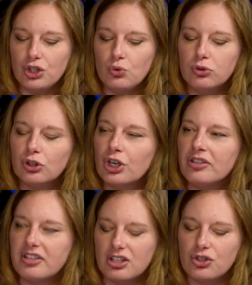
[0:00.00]
You learn
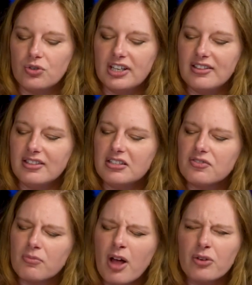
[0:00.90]
things, you get things
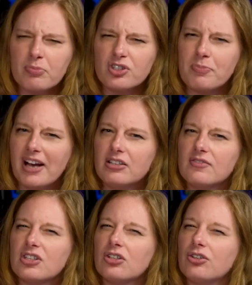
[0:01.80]
from other
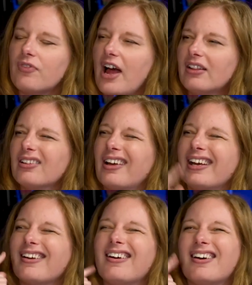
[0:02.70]
perspectives, and you're finally
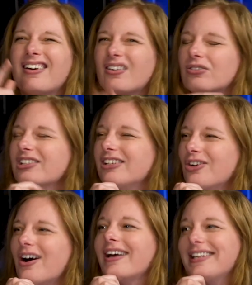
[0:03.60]
like, oh,
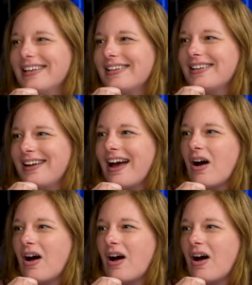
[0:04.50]
I get it now.